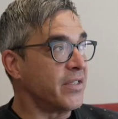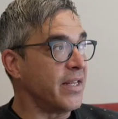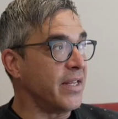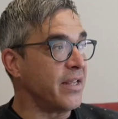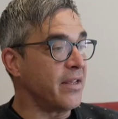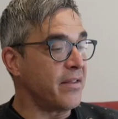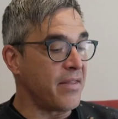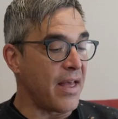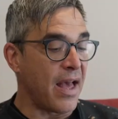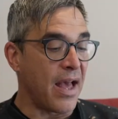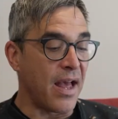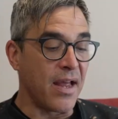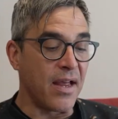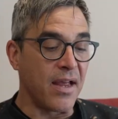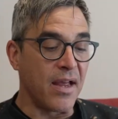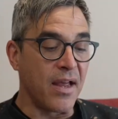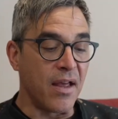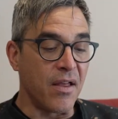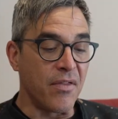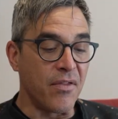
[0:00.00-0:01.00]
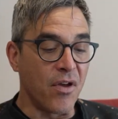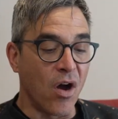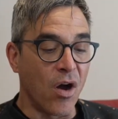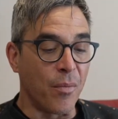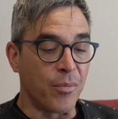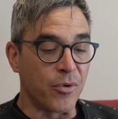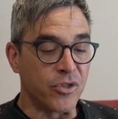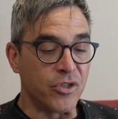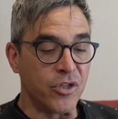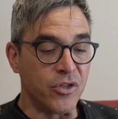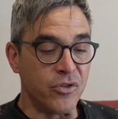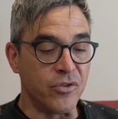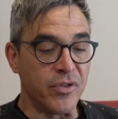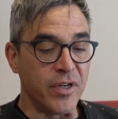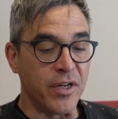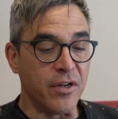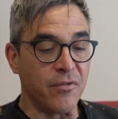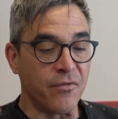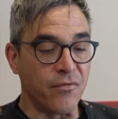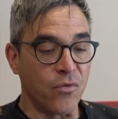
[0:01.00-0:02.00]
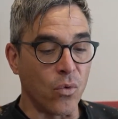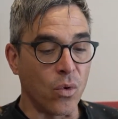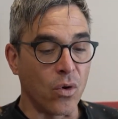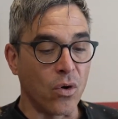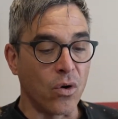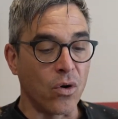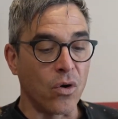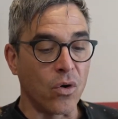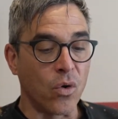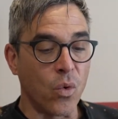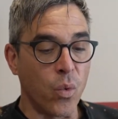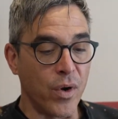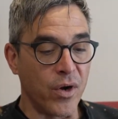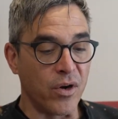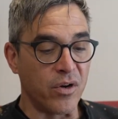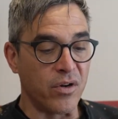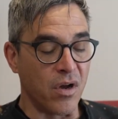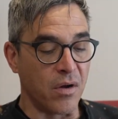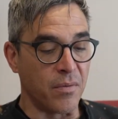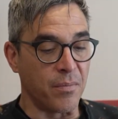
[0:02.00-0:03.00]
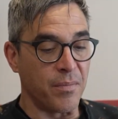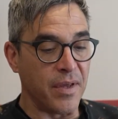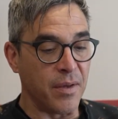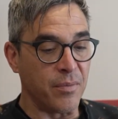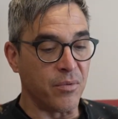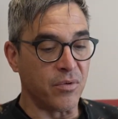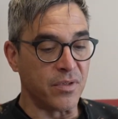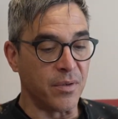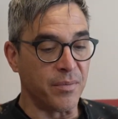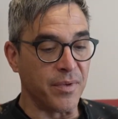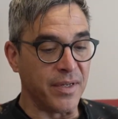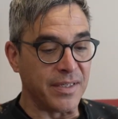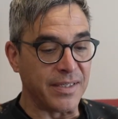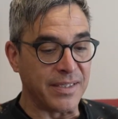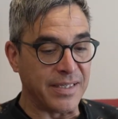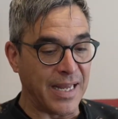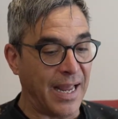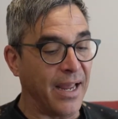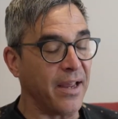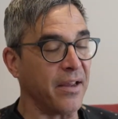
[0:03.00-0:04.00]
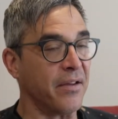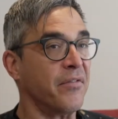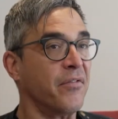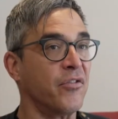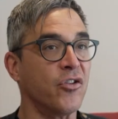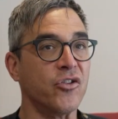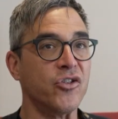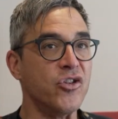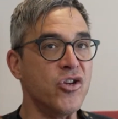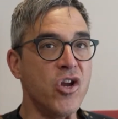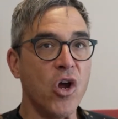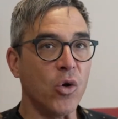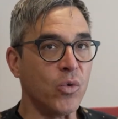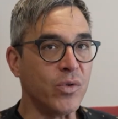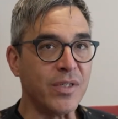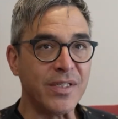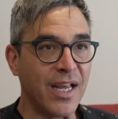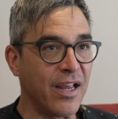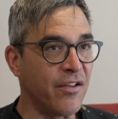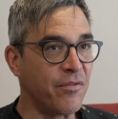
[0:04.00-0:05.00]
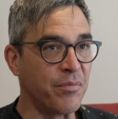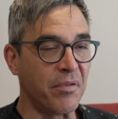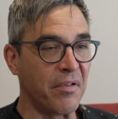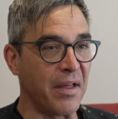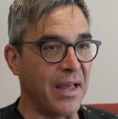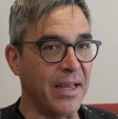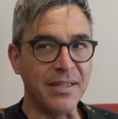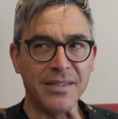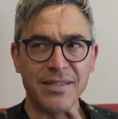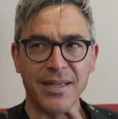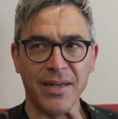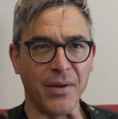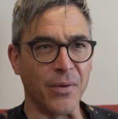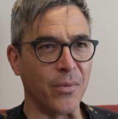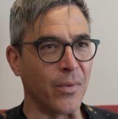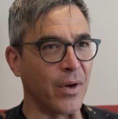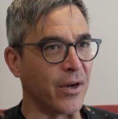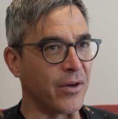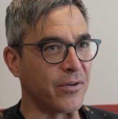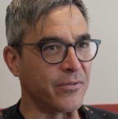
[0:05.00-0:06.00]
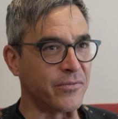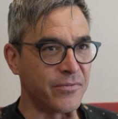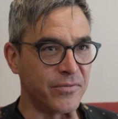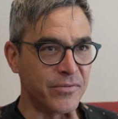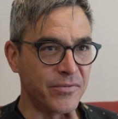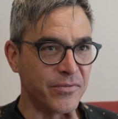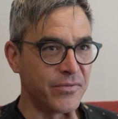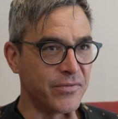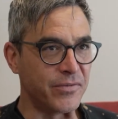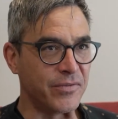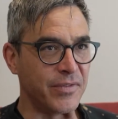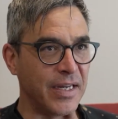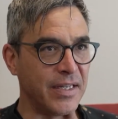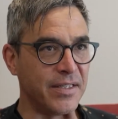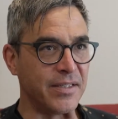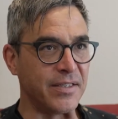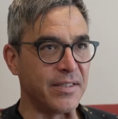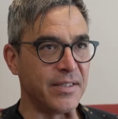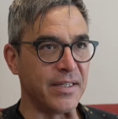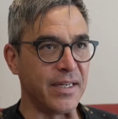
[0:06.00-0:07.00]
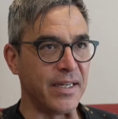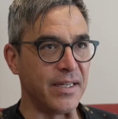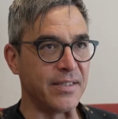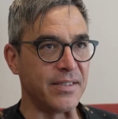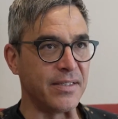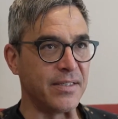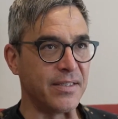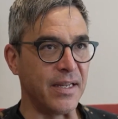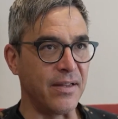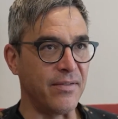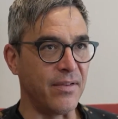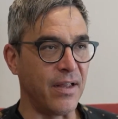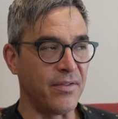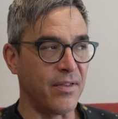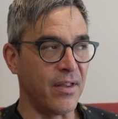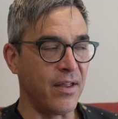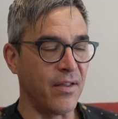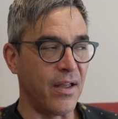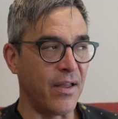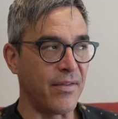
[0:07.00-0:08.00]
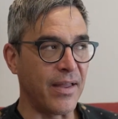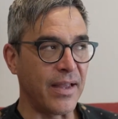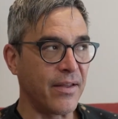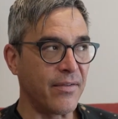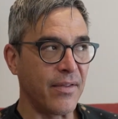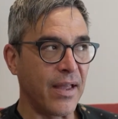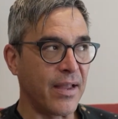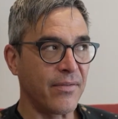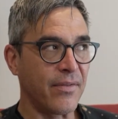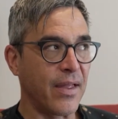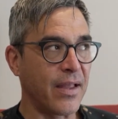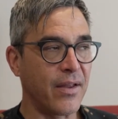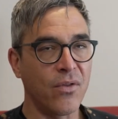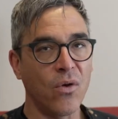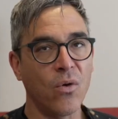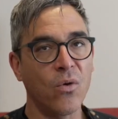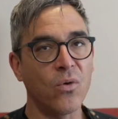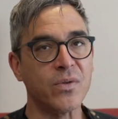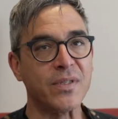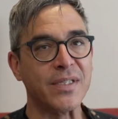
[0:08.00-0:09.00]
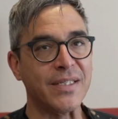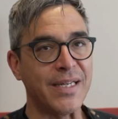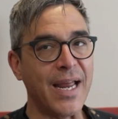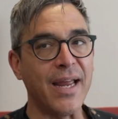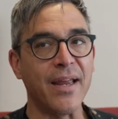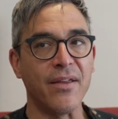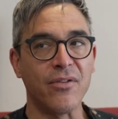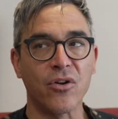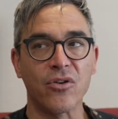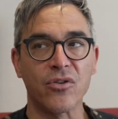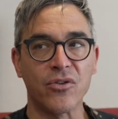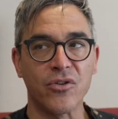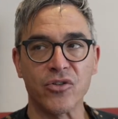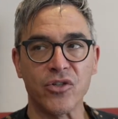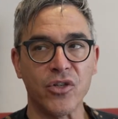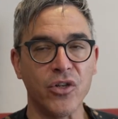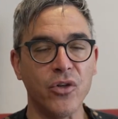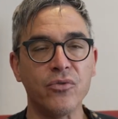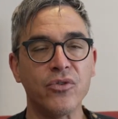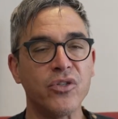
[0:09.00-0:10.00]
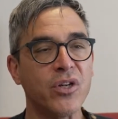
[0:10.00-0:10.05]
think that the opportunity for queer young people to be safe, there's no safe place anywhere. It's it's in, in the, like like like in the whole state. There, there's youth